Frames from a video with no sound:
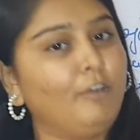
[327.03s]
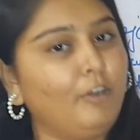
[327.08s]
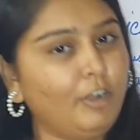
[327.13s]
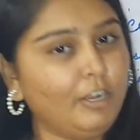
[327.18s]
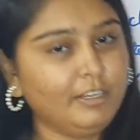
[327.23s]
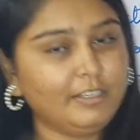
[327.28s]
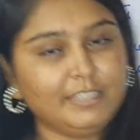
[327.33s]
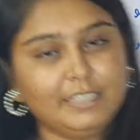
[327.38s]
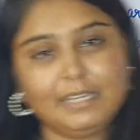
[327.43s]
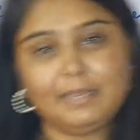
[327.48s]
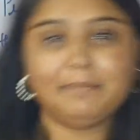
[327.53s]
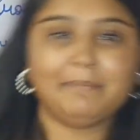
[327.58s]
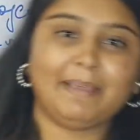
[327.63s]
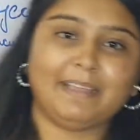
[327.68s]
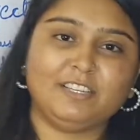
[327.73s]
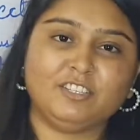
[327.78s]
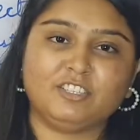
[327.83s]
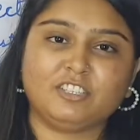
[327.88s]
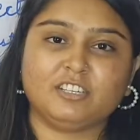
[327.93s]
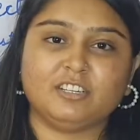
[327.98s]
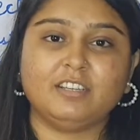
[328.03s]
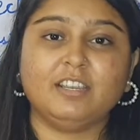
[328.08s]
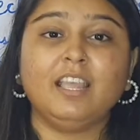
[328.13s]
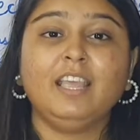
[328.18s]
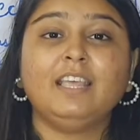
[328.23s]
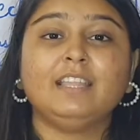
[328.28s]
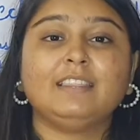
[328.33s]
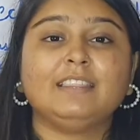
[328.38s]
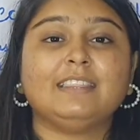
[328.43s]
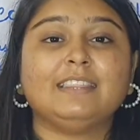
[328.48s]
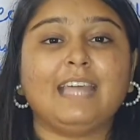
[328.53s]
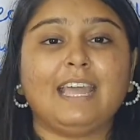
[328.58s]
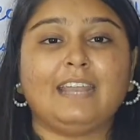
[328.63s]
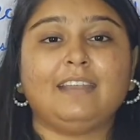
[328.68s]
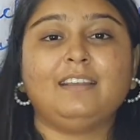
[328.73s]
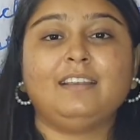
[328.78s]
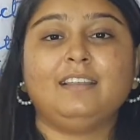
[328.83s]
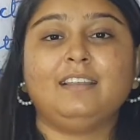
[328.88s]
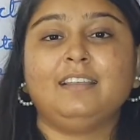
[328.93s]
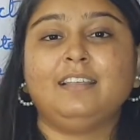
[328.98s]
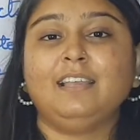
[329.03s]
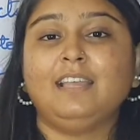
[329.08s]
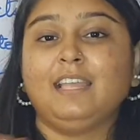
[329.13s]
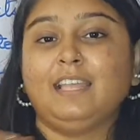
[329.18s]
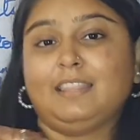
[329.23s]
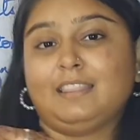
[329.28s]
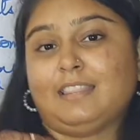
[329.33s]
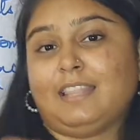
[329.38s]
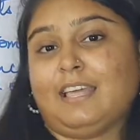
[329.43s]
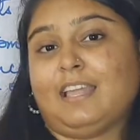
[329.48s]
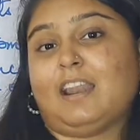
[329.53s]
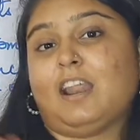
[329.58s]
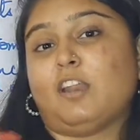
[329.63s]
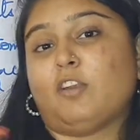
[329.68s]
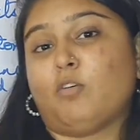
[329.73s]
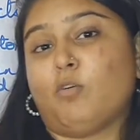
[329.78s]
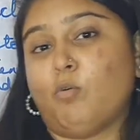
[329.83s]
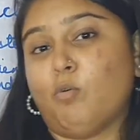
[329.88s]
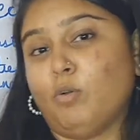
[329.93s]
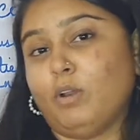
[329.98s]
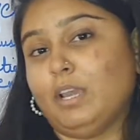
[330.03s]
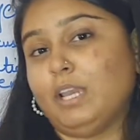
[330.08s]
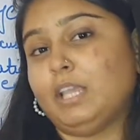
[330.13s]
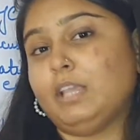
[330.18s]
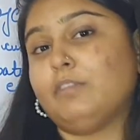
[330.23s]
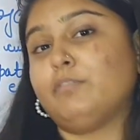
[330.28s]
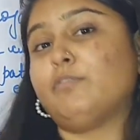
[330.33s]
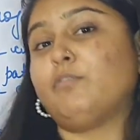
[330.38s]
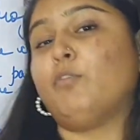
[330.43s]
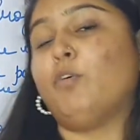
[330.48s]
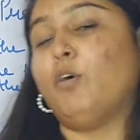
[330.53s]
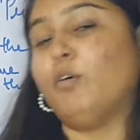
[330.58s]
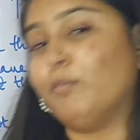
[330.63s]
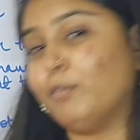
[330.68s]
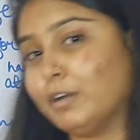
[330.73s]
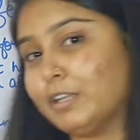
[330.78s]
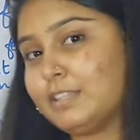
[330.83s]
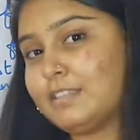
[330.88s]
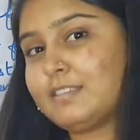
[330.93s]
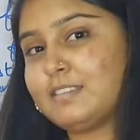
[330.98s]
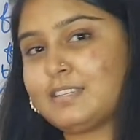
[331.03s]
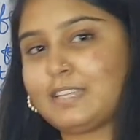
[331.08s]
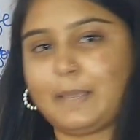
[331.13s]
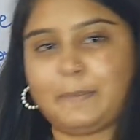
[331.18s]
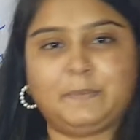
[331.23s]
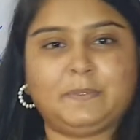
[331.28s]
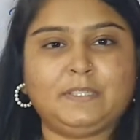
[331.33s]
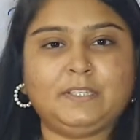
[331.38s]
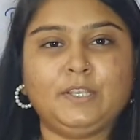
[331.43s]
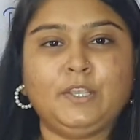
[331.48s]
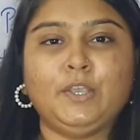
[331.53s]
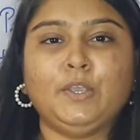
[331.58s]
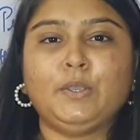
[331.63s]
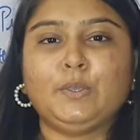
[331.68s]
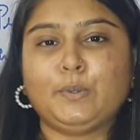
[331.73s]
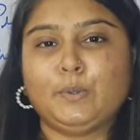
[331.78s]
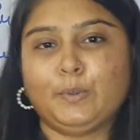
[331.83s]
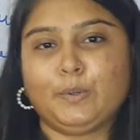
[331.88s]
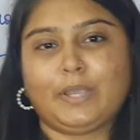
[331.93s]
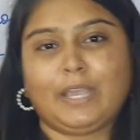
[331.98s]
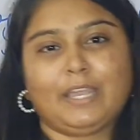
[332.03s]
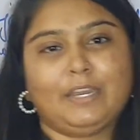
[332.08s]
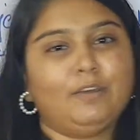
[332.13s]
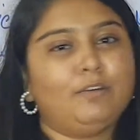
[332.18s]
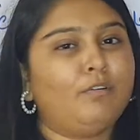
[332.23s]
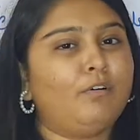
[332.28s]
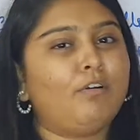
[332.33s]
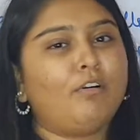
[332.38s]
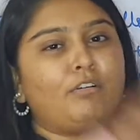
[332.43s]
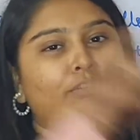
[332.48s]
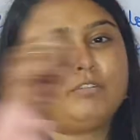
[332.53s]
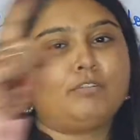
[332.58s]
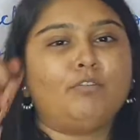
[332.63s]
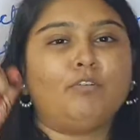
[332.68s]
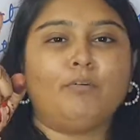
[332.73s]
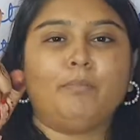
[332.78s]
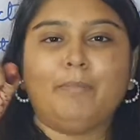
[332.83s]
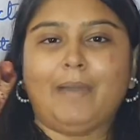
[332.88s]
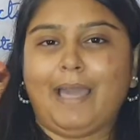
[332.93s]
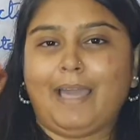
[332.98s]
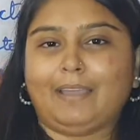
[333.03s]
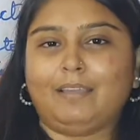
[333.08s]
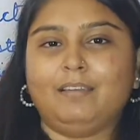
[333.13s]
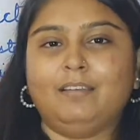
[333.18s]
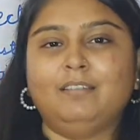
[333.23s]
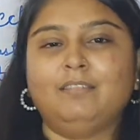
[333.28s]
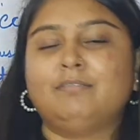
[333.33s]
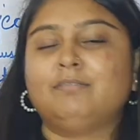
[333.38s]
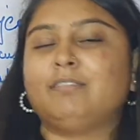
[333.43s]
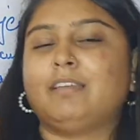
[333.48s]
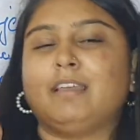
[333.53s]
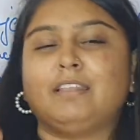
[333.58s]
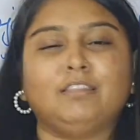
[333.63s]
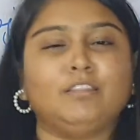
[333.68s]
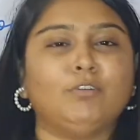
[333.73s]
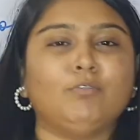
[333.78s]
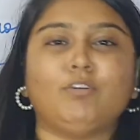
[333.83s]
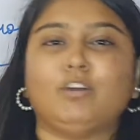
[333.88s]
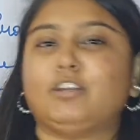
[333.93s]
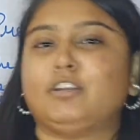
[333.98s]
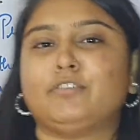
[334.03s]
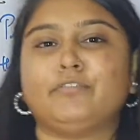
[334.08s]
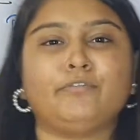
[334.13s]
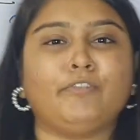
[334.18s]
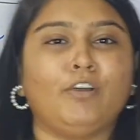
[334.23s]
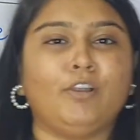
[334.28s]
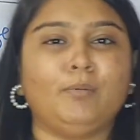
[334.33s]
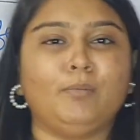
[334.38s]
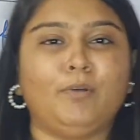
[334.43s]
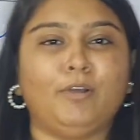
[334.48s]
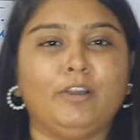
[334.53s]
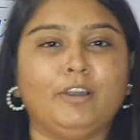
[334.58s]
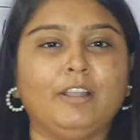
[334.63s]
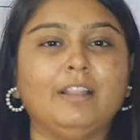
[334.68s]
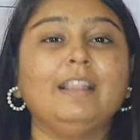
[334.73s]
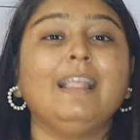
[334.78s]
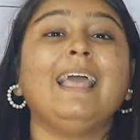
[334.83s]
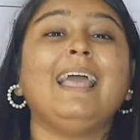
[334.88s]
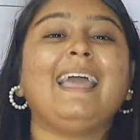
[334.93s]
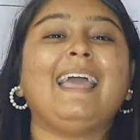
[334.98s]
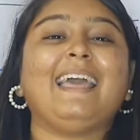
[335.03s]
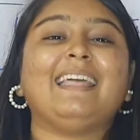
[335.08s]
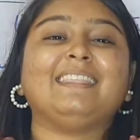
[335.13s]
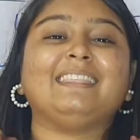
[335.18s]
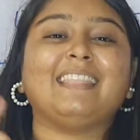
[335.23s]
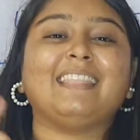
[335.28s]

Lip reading: already mentioned, that there are only forward steps. You cannot go back in the waterfall model, and